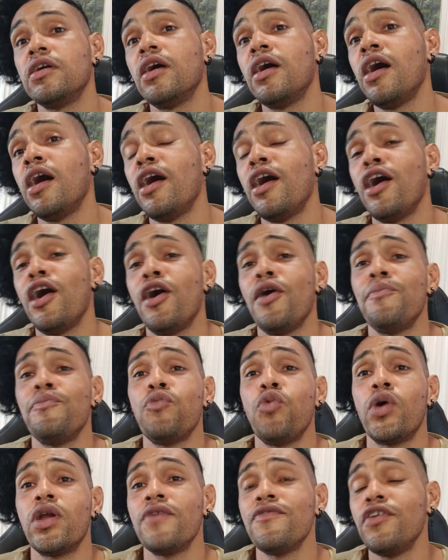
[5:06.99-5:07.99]

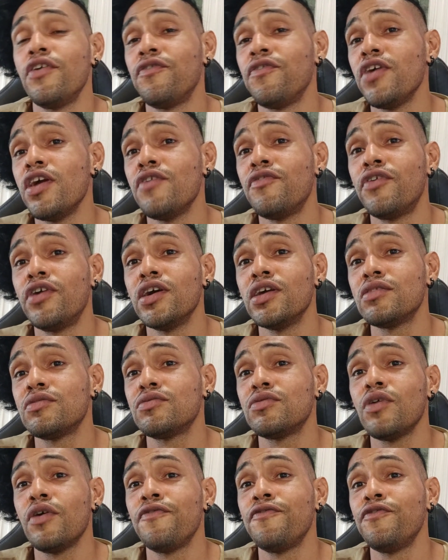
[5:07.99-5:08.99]
one of your favorite
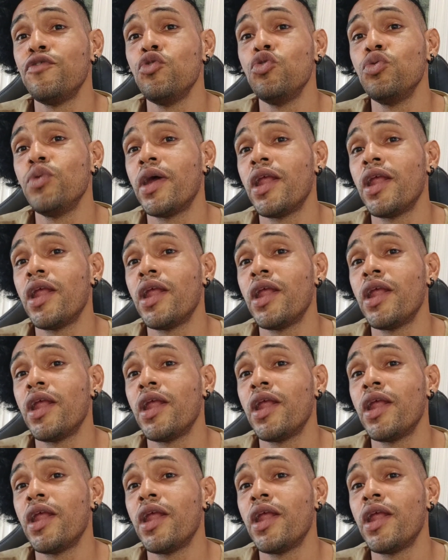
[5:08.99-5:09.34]
food,